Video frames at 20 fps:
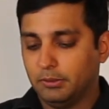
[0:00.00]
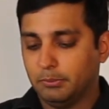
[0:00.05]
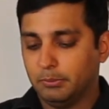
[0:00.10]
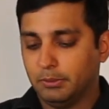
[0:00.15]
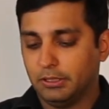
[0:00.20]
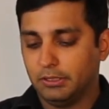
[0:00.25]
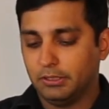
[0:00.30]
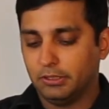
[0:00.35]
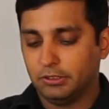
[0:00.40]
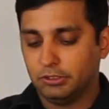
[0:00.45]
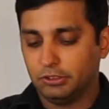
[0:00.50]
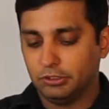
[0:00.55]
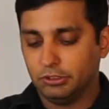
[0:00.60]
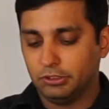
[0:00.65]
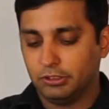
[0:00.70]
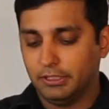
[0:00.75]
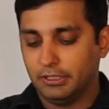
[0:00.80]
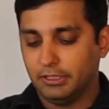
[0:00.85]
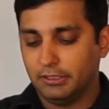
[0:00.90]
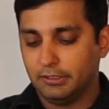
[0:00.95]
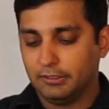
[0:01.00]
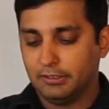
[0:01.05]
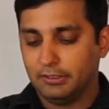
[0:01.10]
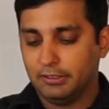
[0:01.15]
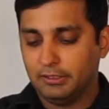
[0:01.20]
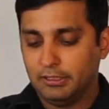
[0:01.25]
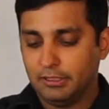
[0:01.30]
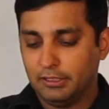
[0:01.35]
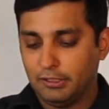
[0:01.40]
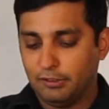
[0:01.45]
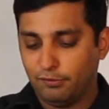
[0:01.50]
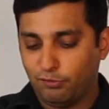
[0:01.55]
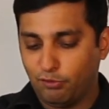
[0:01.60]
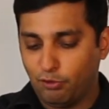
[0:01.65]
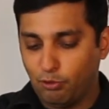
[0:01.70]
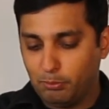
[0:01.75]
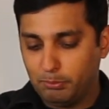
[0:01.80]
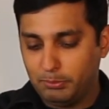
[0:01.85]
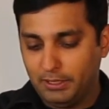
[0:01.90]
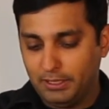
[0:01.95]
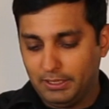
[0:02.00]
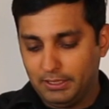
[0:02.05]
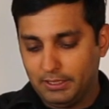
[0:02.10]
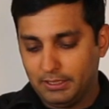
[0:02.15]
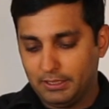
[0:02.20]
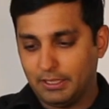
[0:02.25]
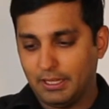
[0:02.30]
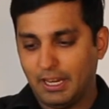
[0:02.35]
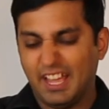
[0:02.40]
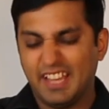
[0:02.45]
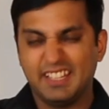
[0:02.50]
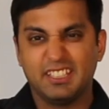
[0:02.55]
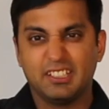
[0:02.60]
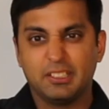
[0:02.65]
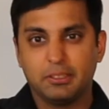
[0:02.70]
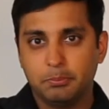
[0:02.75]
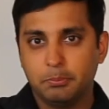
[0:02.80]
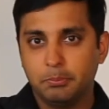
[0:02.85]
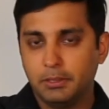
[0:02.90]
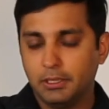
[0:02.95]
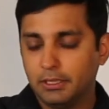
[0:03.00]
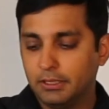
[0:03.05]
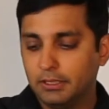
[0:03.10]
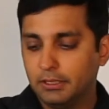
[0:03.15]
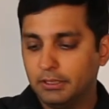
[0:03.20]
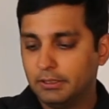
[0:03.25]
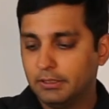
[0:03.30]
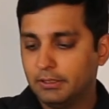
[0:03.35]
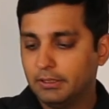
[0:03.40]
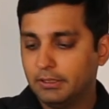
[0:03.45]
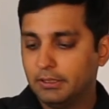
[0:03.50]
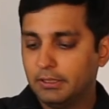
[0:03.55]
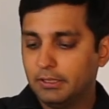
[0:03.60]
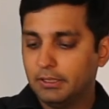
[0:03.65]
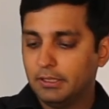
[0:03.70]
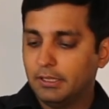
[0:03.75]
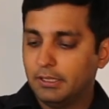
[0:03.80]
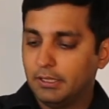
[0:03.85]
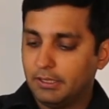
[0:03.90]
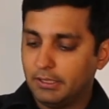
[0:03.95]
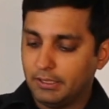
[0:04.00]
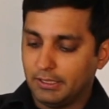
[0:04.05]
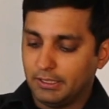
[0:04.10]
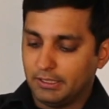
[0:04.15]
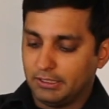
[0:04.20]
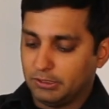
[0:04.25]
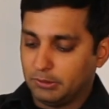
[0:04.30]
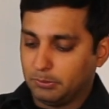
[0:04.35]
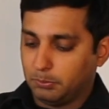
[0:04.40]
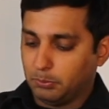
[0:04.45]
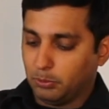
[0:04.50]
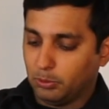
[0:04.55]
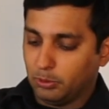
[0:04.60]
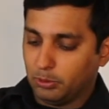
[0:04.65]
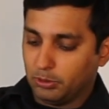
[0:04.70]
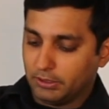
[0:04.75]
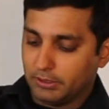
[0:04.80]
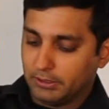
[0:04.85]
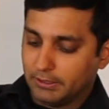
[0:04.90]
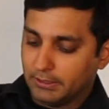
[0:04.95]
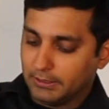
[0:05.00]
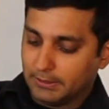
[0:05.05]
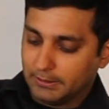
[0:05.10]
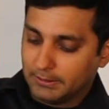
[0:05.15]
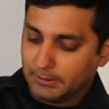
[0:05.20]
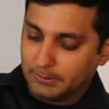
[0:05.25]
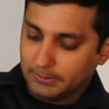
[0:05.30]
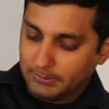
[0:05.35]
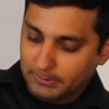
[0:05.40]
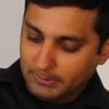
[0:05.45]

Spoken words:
but it's usually a foamy light beer. Let's pour the